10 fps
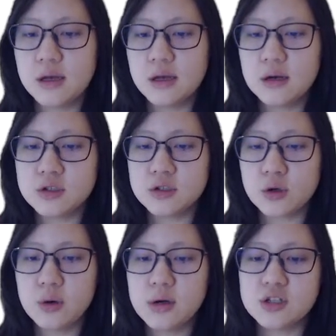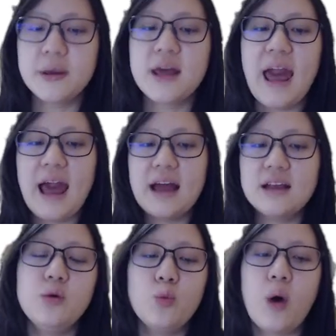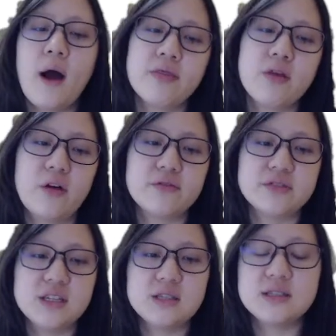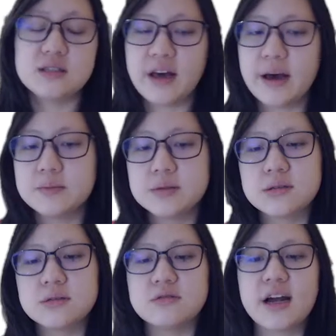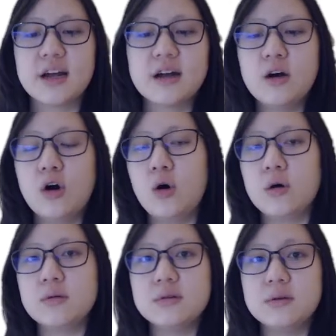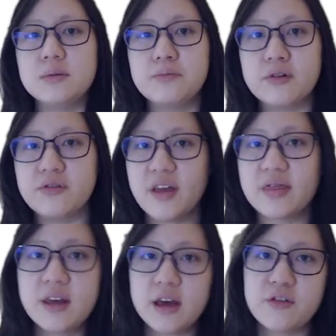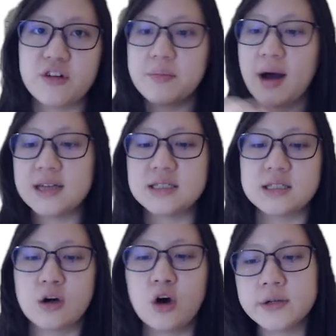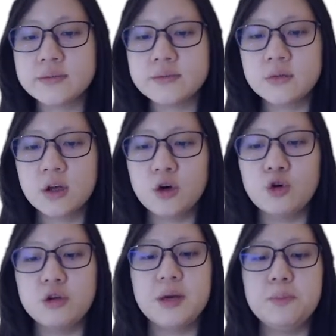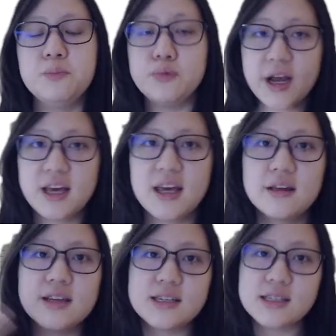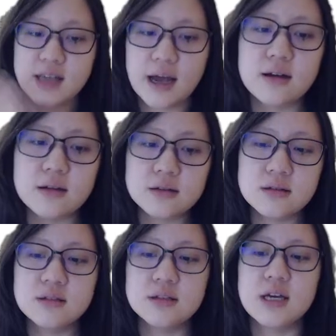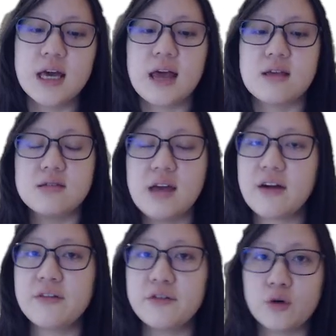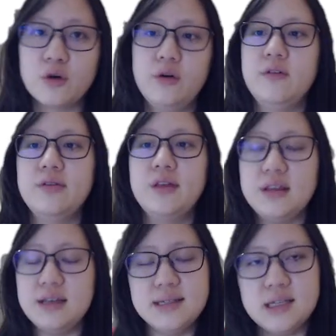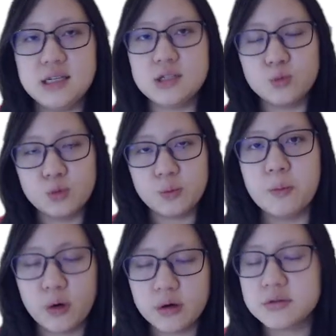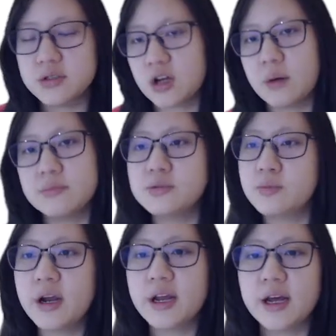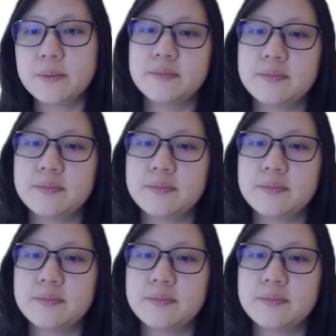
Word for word: So stopping any one of these steps, right, or preventing it from passing on would be breaking the cycle and therefore the disease will stop spreading.